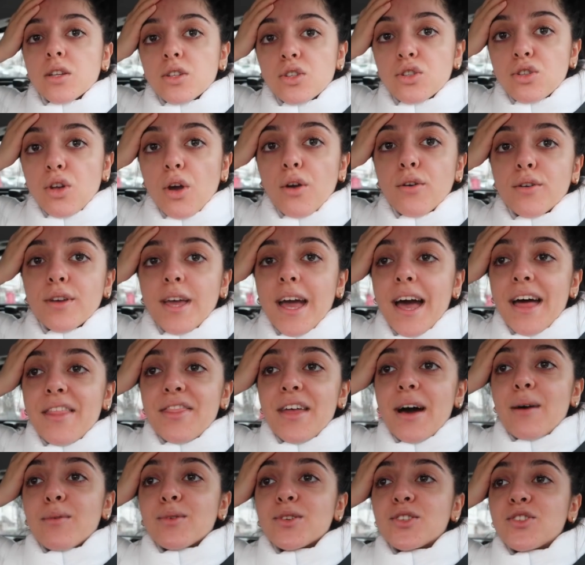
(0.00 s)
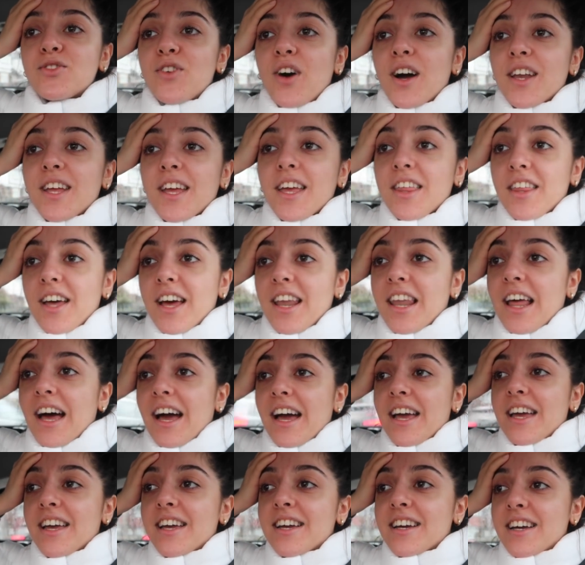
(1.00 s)
So yeah, that was funny that
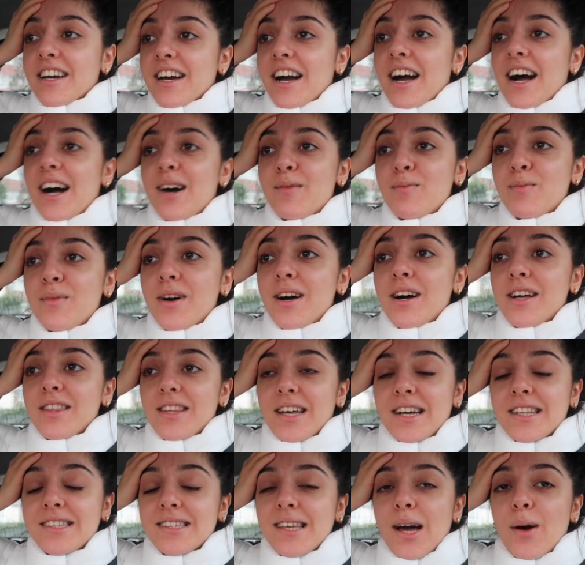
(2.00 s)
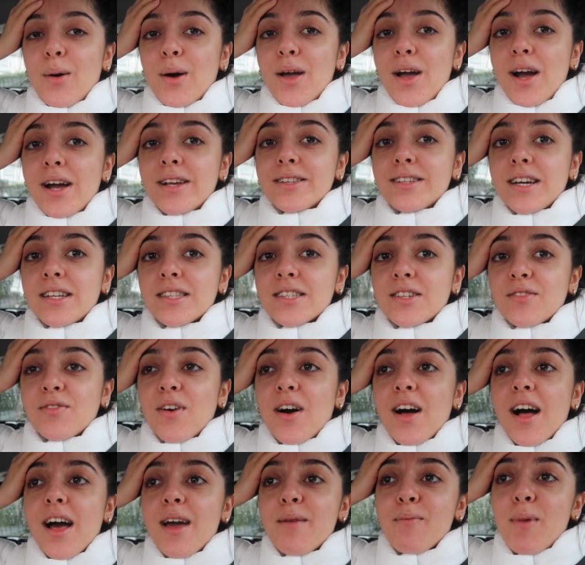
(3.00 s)
that's how I
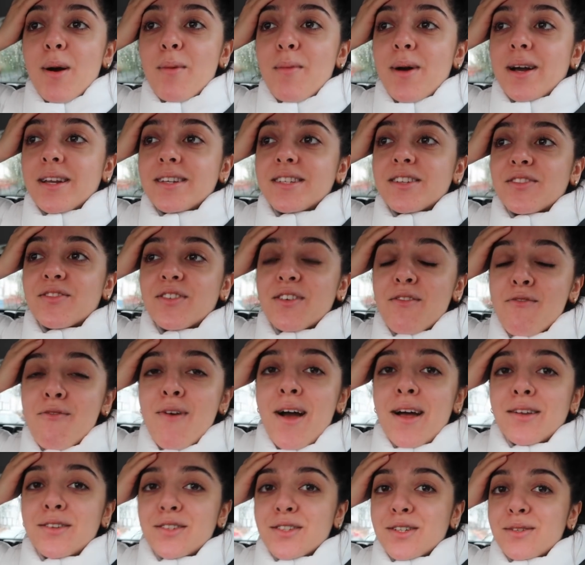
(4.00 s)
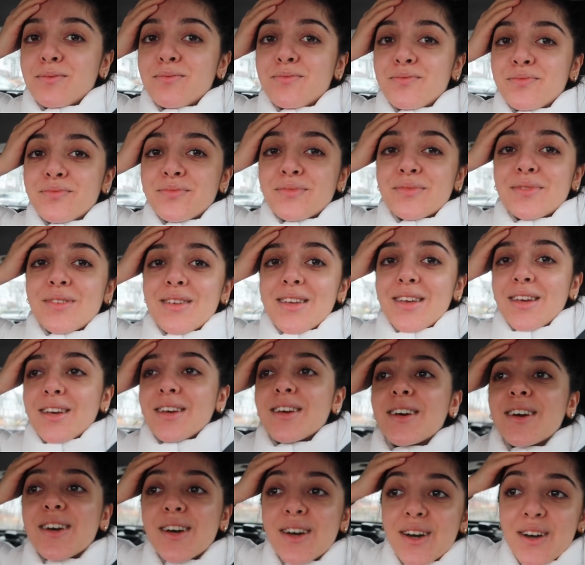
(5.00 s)
identify by my different random
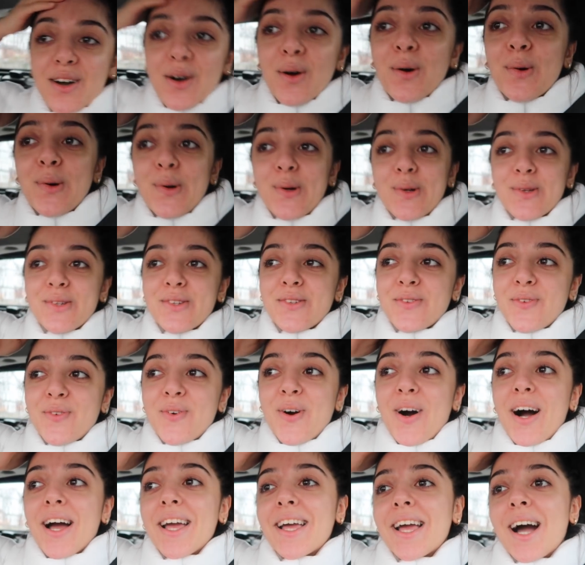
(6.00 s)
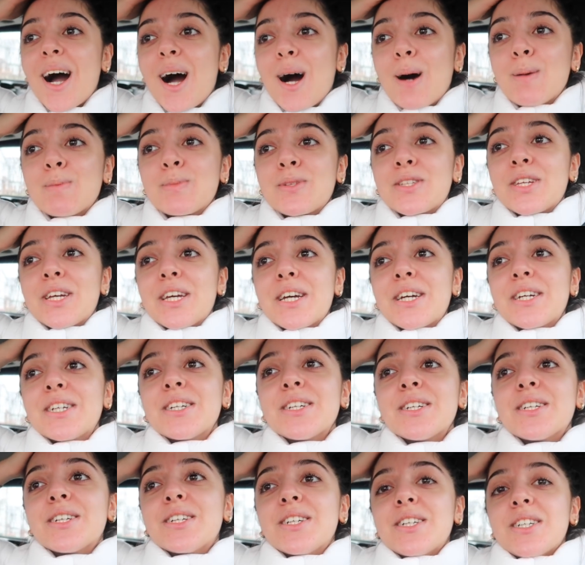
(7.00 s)
hauls of what I get up
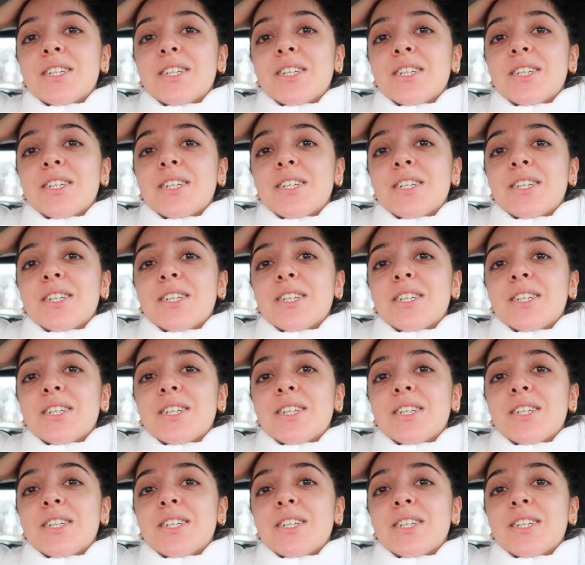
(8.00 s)
to.